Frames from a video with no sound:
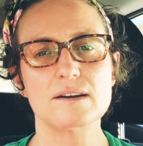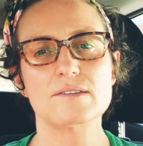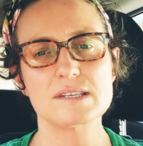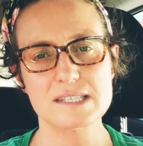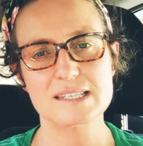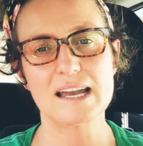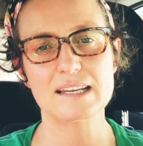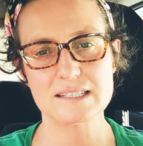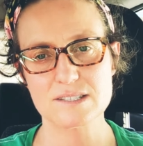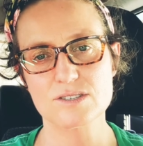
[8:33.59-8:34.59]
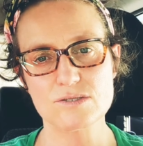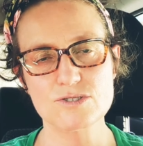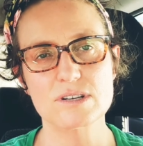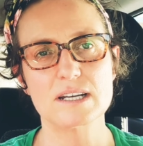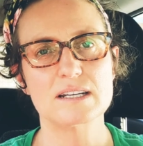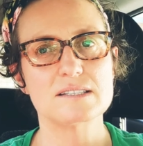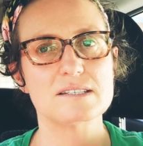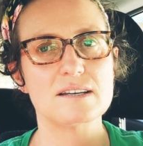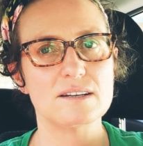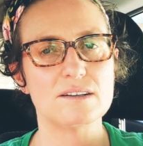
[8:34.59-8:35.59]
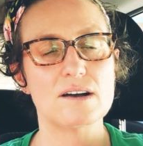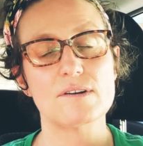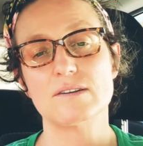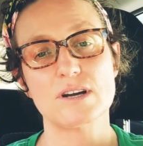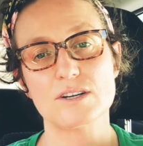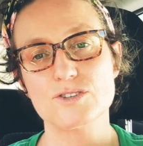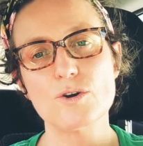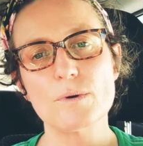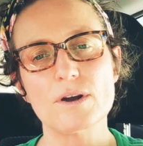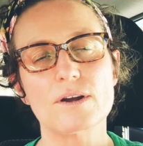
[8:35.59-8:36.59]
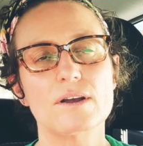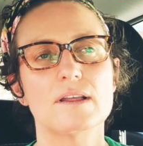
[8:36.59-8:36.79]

or the second surgery, until around October.